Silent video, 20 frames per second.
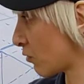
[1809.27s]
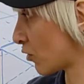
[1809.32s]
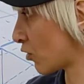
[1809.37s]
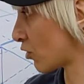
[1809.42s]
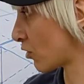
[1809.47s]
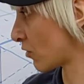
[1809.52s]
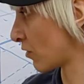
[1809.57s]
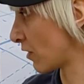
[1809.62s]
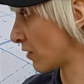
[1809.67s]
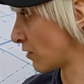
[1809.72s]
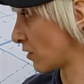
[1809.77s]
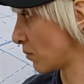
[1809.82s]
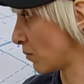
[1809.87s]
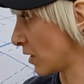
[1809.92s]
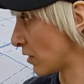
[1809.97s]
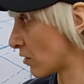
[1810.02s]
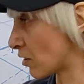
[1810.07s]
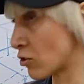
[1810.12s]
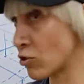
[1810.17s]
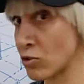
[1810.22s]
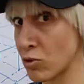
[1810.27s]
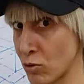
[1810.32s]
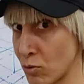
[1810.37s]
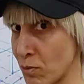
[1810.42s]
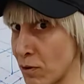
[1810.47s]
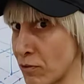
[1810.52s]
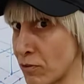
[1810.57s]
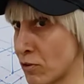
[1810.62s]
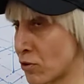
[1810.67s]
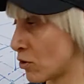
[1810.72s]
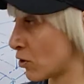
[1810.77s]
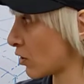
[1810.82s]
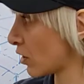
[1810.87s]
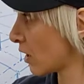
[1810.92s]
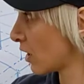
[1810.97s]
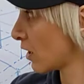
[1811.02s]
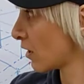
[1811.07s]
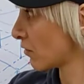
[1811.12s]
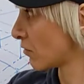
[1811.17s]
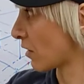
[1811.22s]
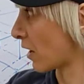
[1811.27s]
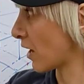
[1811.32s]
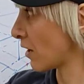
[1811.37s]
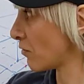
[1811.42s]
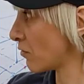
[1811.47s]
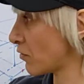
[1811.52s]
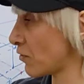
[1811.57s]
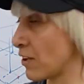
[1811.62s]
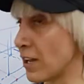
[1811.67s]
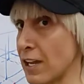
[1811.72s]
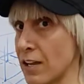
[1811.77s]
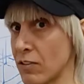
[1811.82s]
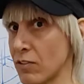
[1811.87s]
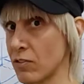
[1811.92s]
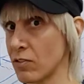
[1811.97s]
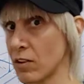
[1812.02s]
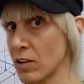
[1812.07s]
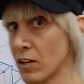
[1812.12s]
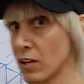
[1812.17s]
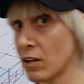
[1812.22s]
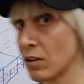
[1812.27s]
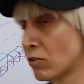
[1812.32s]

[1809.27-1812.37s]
is 4 centimeters, should be 4, 5, 6.